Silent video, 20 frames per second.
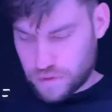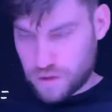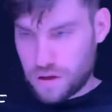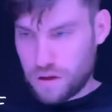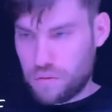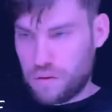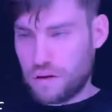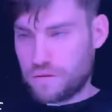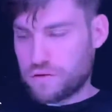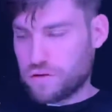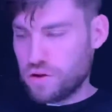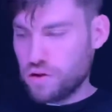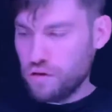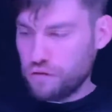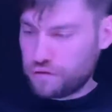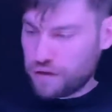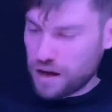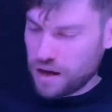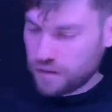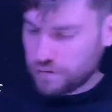we have
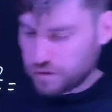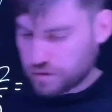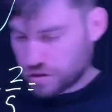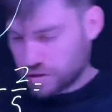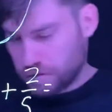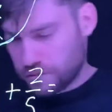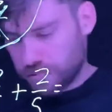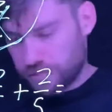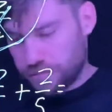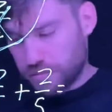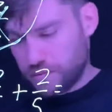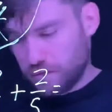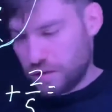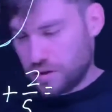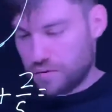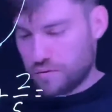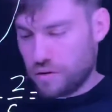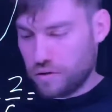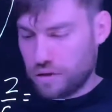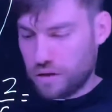2/5, make
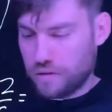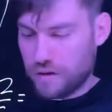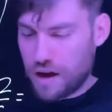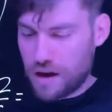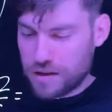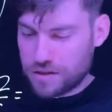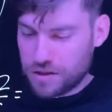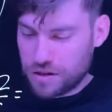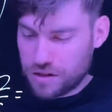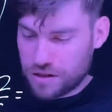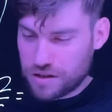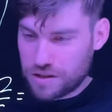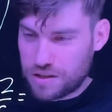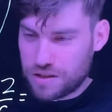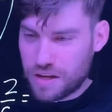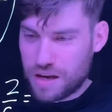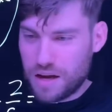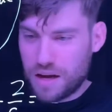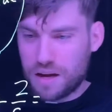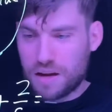sure you hold it right so you can
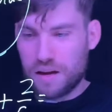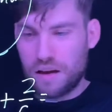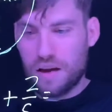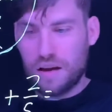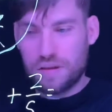see it.